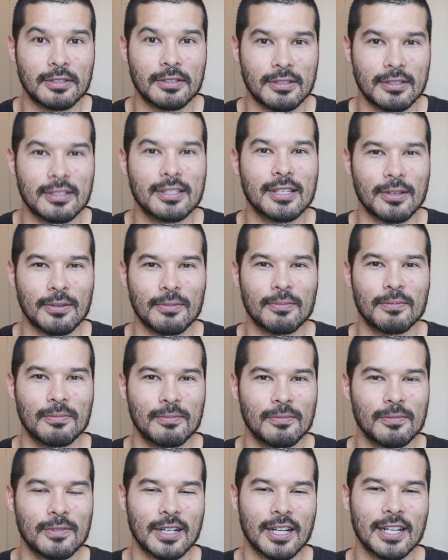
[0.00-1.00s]
See
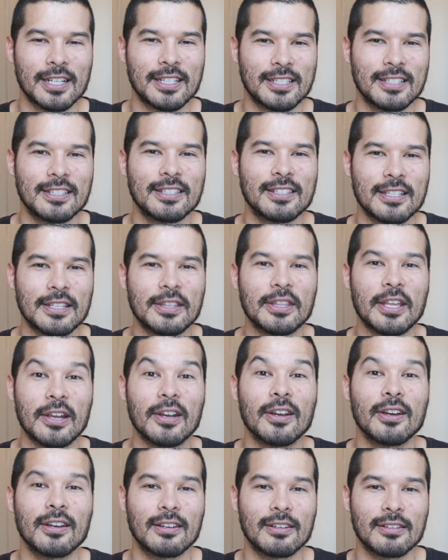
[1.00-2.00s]
what I did
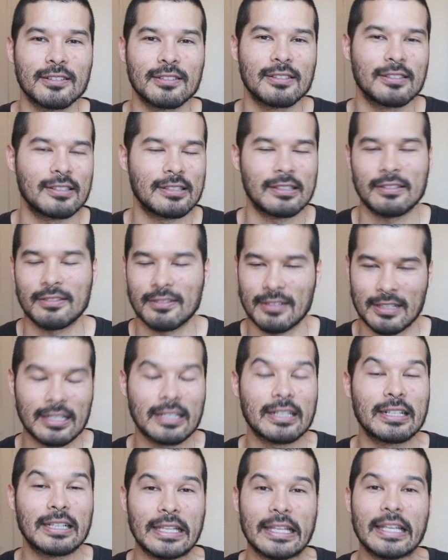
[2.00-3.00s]
there?
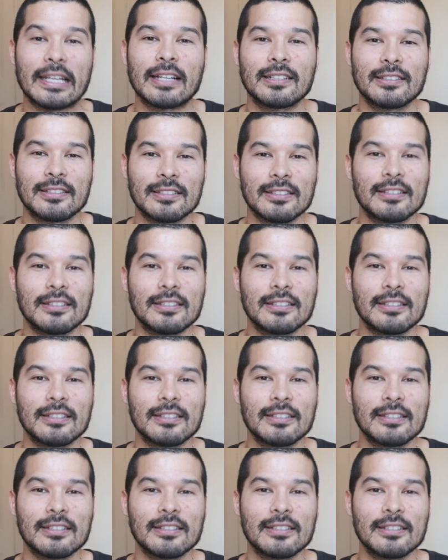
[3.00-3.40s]
Clicked.